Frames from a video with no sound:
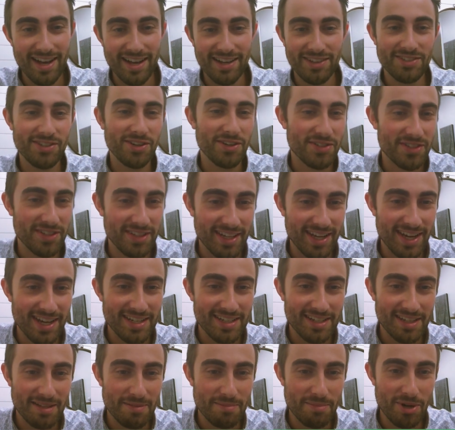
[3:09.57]
Shout out to the
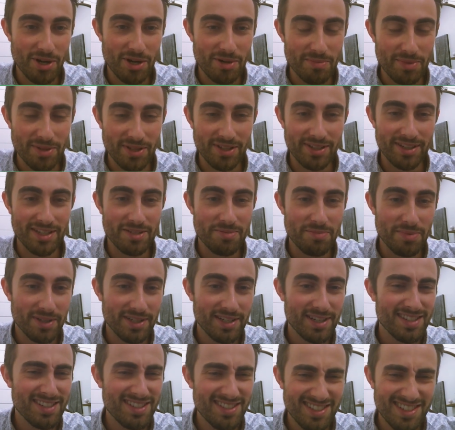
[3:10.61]
guys at the bottom of the list,
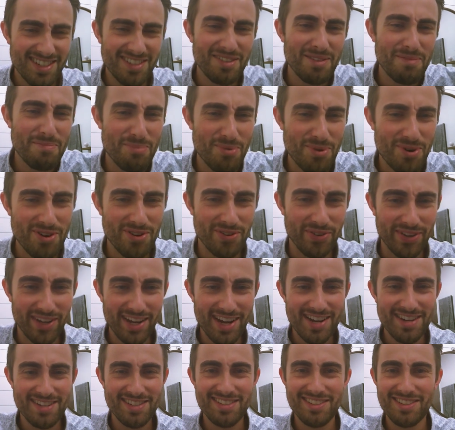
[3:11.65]
because you're still important,
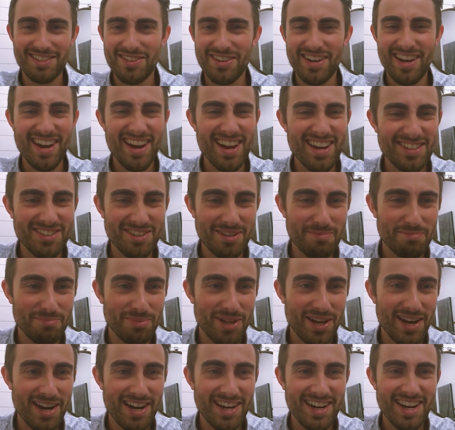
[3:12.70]
okay? You're still an NHL
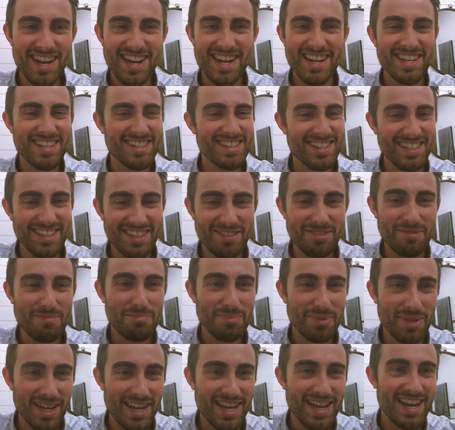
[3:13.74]
player. You're still
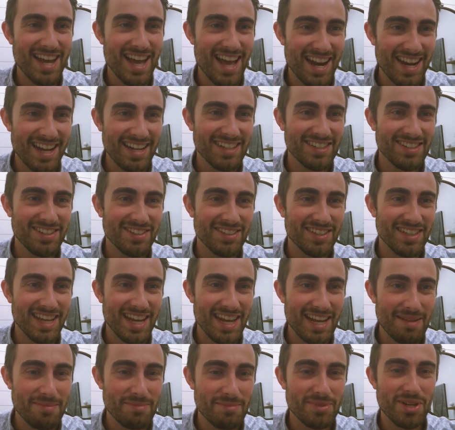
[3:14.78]
playing NHL
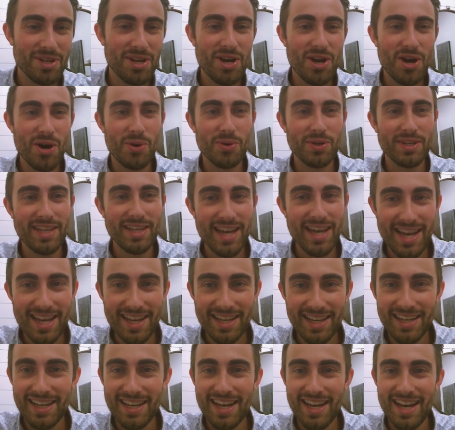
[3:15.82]
games,
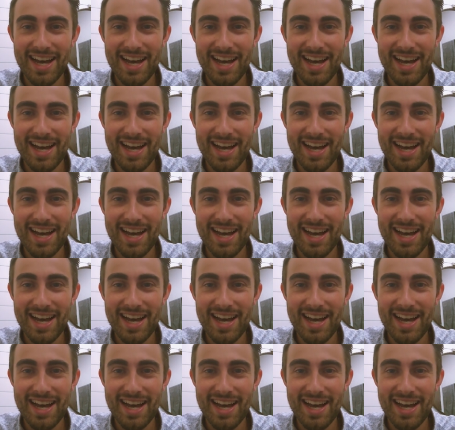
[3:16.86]
okay?